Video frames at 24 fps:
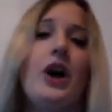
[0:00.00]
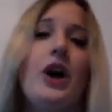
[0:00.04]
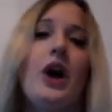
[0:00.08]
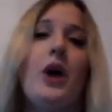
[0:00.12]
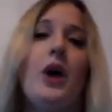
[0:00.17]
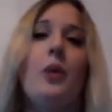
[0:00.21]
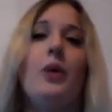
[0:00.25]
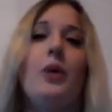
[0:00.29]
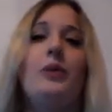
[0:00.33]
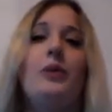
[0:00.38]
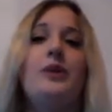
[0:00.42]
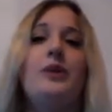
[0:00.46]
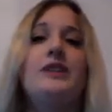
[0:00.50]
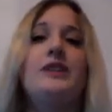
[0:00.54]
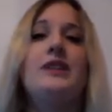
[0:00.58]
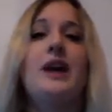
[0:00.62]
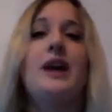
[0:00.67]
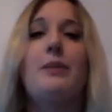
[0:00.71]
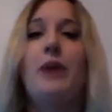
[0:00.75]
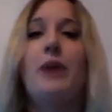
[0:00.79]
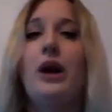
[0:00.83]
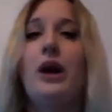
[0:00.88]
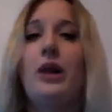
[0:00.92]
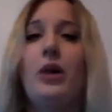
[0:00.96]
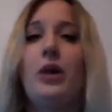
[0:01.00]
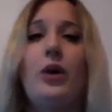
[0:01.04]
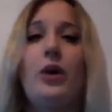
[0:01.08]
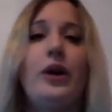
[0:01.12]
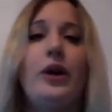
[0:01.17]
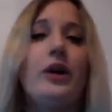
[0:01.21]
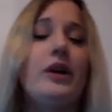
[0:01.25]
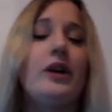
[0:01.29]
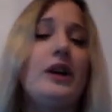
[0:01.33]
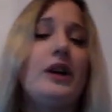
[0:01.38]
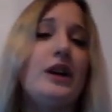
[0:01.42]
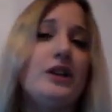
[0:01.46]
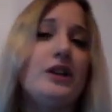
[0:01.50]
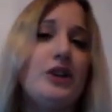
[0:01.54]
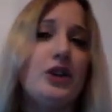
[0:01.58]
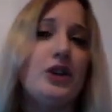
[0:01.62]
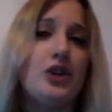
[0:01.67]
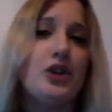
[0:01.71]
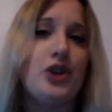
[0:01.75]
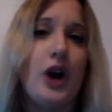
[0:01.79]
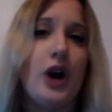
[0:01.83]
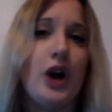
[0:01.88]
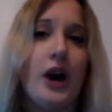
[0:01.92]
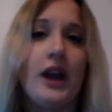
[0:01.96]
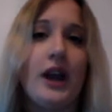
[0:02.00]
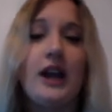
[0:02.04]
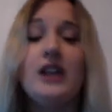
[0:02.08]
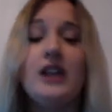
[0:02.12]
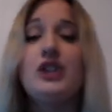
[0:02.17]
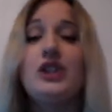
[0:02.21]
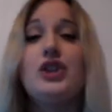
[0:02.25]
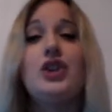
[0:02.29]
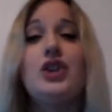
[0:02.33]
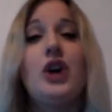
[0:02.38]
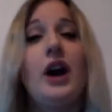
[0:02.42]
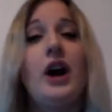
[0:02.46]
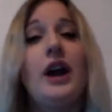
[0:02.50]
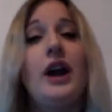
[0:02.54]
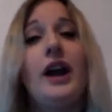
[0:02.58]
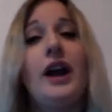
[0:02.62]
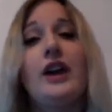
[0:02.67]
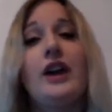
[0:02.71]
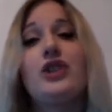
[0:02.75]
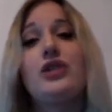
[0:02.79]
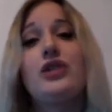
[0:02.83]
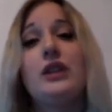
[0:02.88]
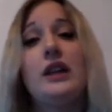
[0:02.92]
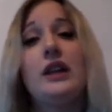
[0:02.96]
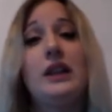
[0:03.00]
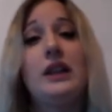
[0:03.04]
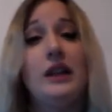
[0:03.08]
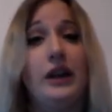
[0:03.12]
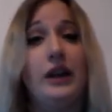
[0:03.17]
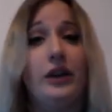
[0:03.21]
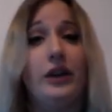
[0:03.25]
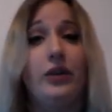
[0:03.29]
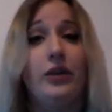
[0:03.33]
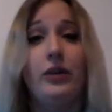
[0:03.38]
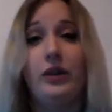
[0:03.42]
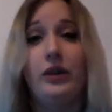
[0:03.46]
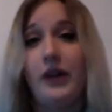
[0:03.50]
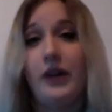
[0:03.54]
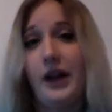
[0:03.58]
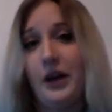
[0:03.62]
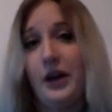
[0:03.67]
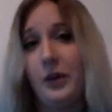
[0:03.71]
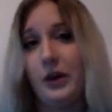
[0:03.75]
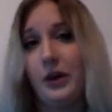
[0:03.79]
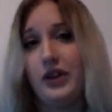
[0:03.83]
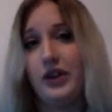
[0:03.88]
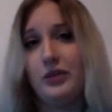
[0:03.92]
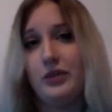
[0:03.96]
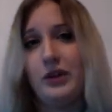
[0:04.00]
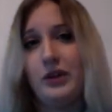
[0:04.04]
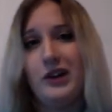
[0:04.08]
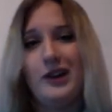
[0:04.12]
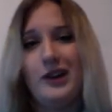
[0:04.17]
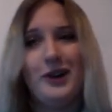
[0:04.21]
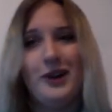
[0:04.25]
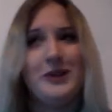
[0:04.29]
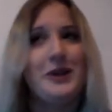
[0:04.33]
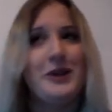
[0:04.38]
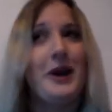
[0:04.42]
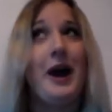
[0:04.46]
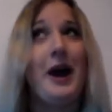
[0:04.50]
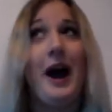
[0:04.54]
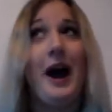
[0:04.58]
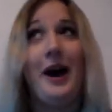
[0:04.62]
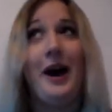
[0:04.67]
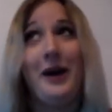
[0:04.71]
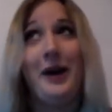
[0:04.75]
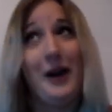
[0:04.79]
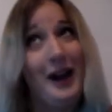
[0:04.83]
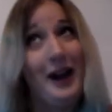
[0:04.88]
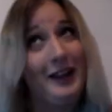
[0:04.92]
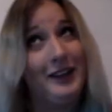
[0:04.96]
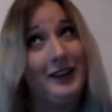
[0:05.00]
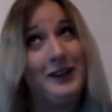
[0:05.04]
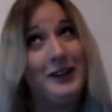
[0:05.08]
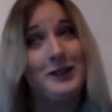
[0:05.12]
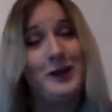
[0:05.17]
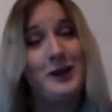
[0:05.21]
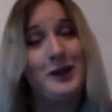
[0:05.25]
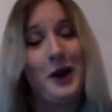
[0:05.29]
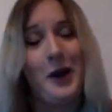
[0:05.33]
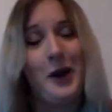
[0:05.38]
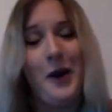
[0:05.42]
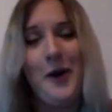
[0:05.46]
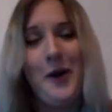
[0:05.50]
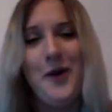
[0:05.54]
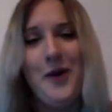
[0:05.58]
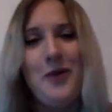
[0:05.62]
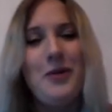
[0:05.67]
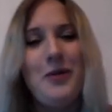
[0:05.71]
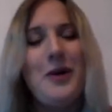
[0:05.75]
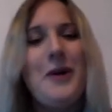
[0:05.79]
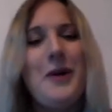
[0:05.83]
When we say my lawyer is a shark, it's not actually literal language because, at least I hope,